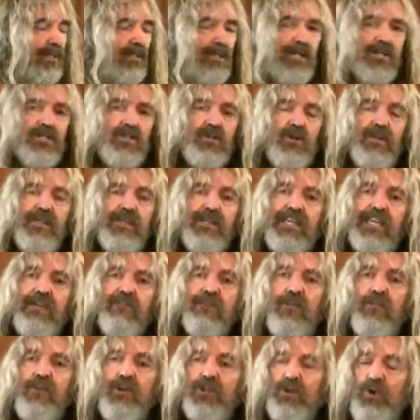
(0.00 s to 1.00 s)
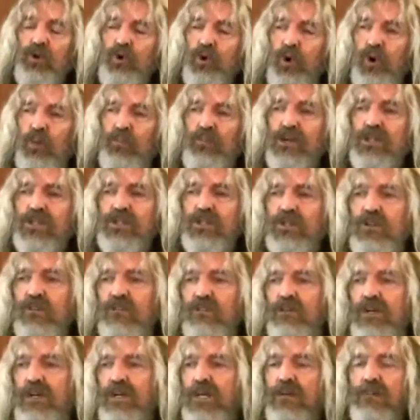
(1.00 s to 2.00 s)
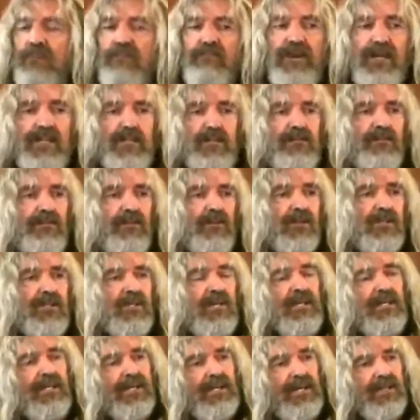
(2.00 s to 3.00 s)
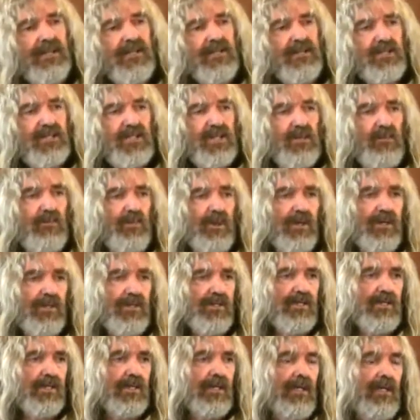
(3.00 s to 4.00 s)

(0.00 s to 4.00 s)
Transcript: And so they came up with a whole bunch of metaphors and symbols.